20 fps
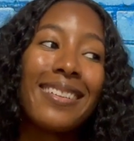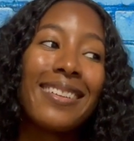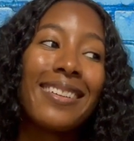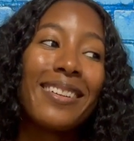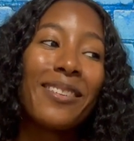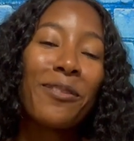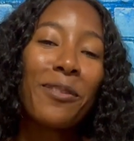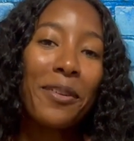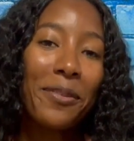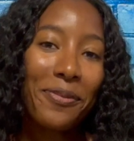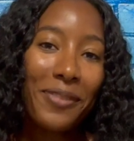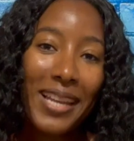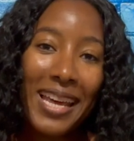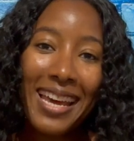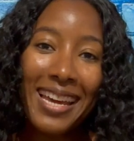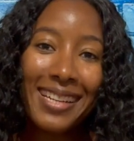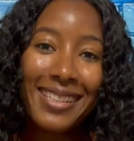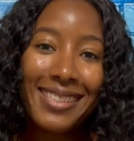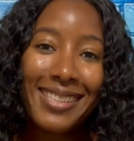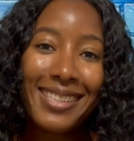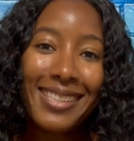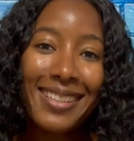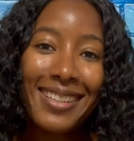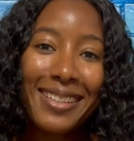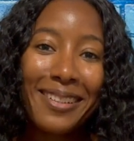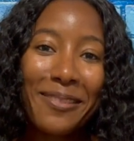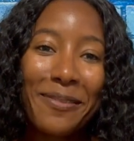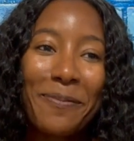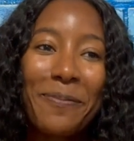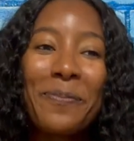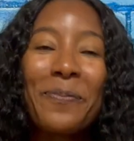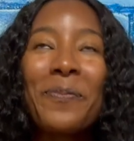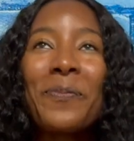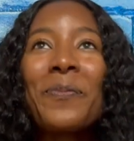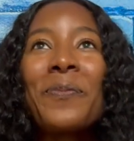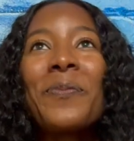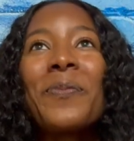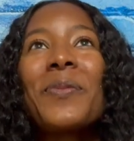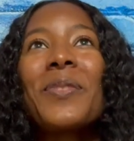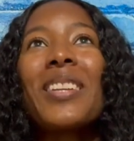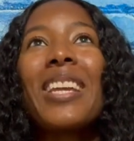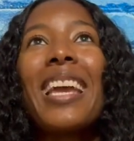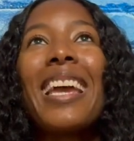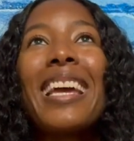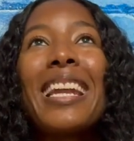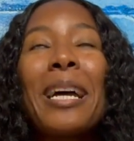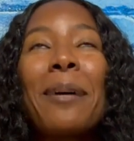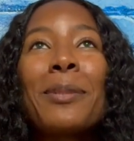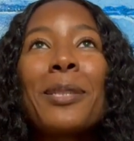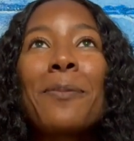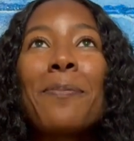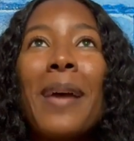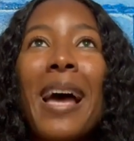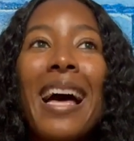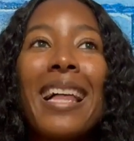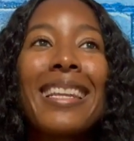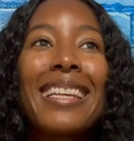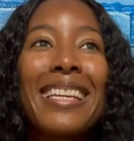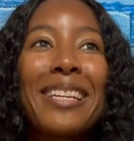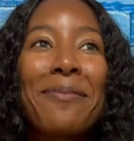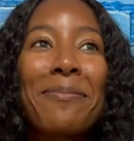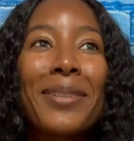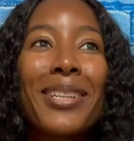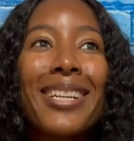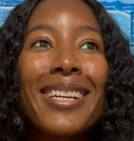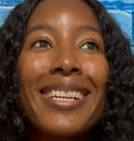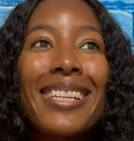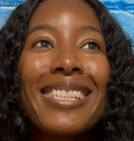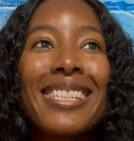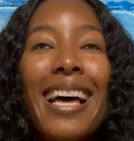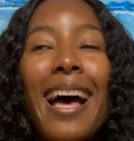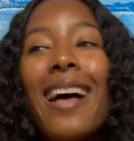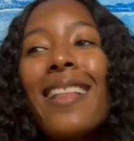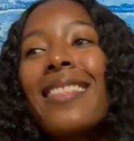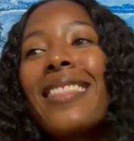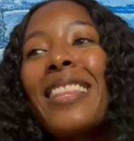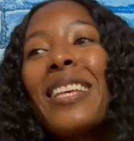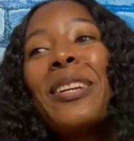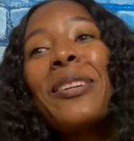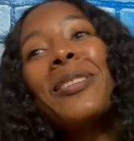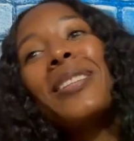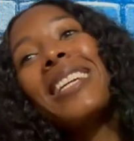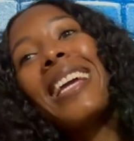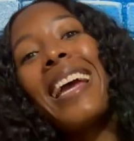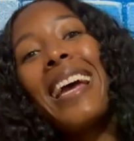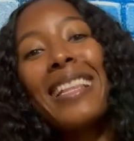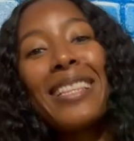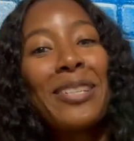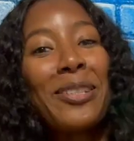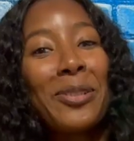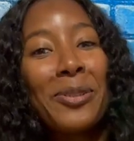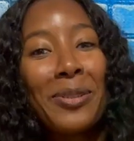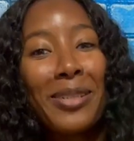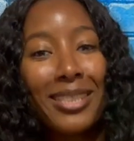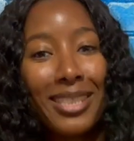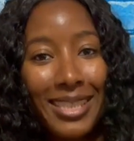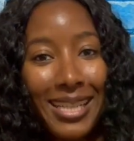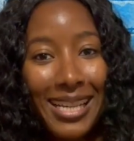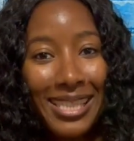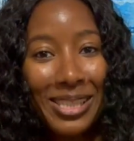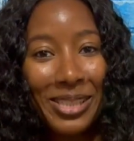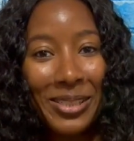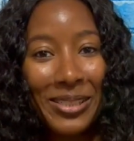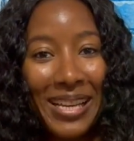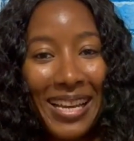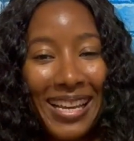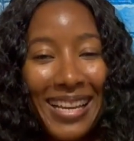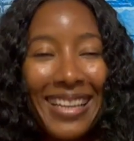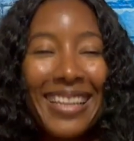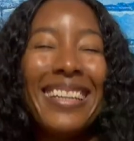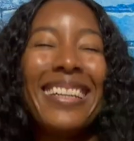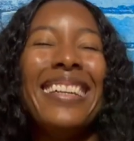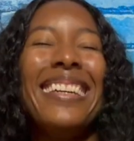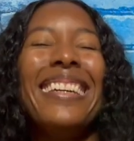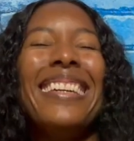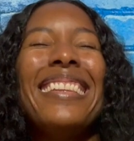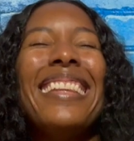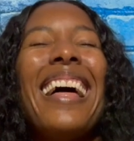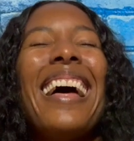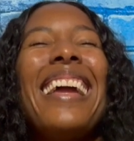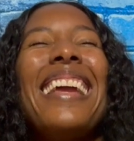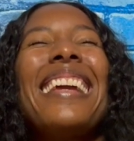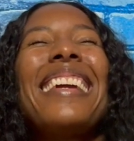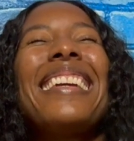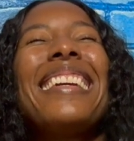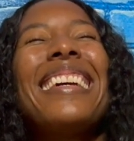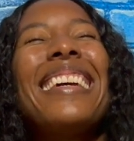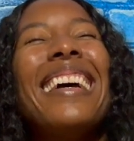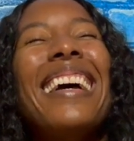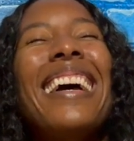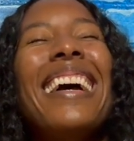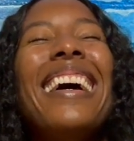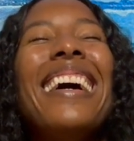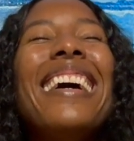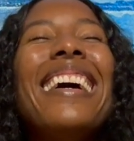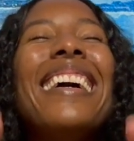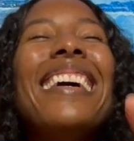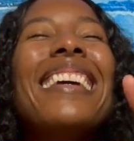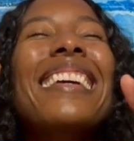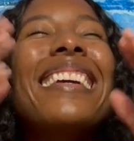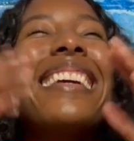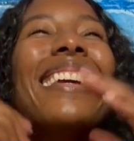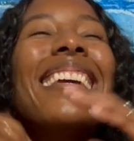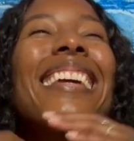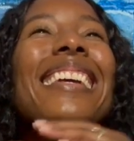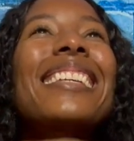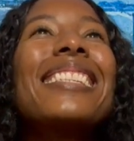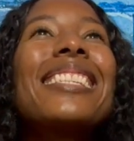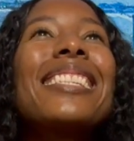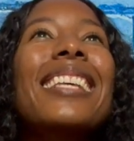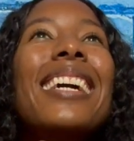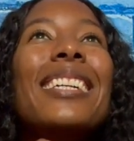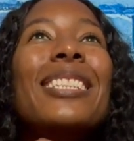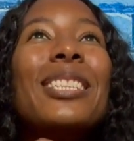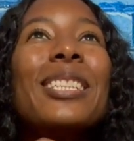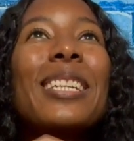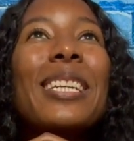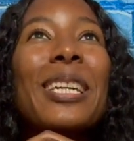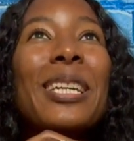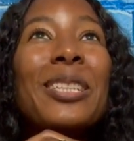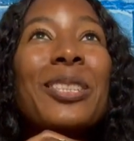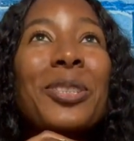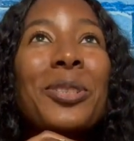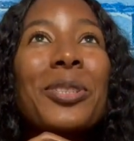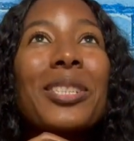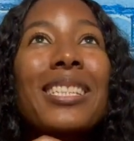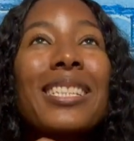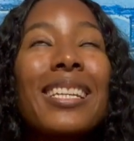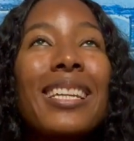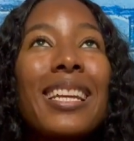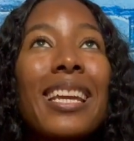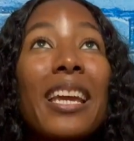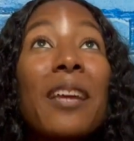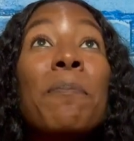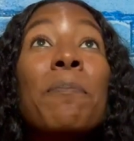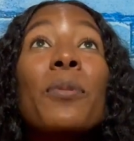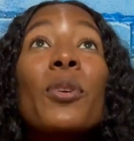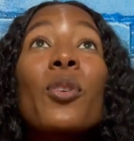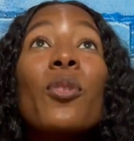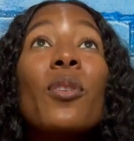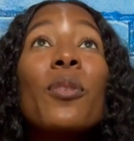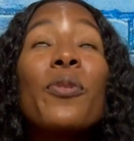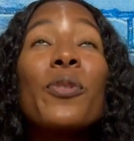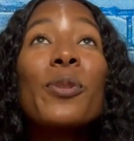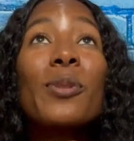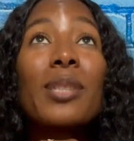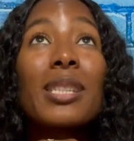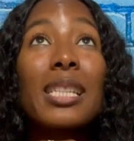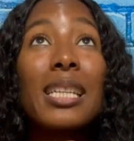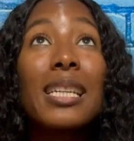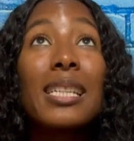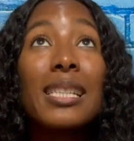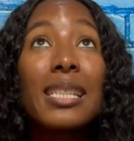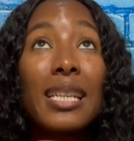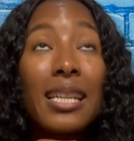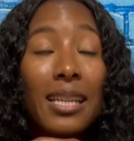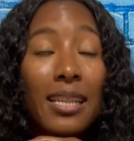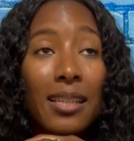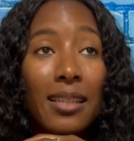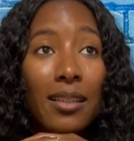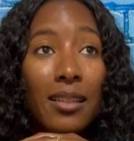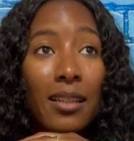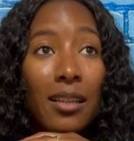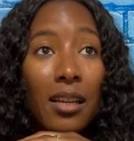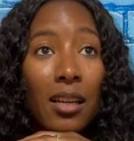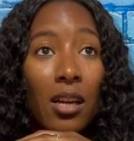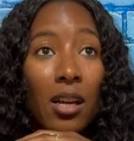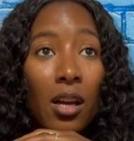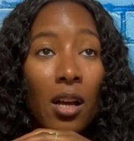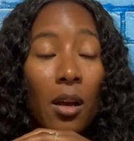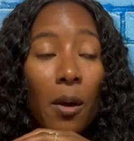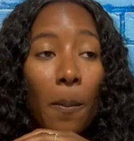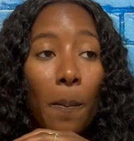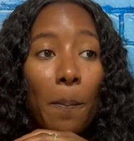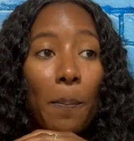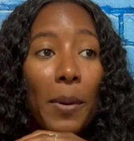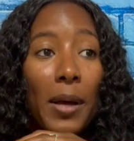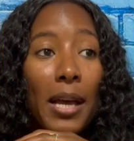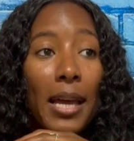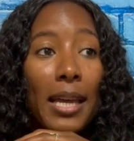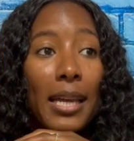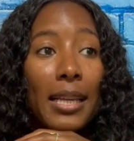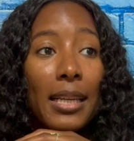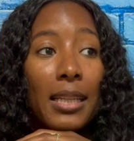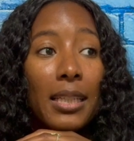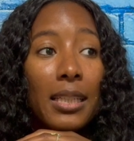reflect. And I'm smiling because I literally had to do this yesterday. Like, it's such an interesting and beautiful season. But